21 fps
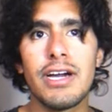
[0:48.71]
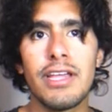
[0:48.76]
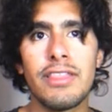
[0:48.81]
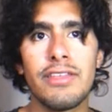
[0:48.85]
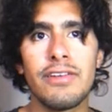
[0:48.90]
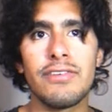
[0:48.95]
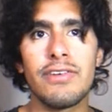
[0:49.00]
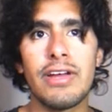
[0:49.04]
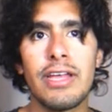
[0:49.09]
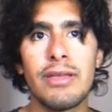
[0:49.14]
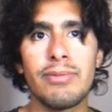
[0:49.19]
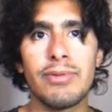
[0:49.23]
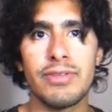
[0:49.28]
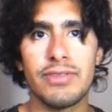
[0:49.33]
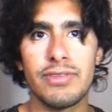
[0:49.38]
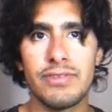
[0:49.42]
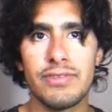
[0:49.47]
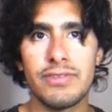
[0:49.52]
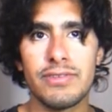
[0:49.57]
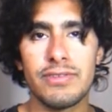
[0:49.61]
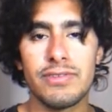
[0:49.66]
a
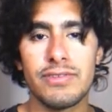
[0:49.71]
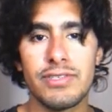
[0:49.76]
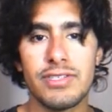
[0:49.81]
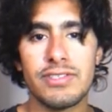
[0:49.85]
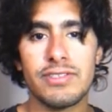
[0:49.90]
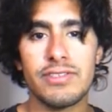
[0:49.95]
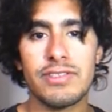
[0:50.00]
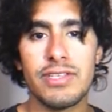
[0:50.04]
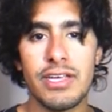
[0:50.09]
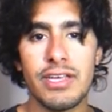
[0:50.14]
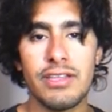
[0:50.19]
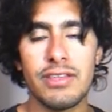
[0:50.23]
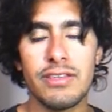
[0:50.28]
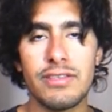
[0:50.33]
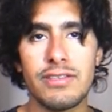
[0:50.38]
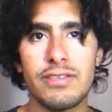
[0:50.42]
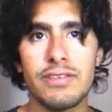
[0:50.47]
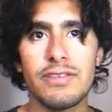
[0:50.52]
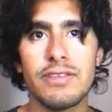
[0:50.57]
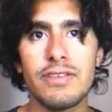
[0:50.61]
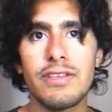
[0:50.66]
derived
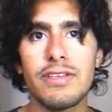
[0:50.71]
state,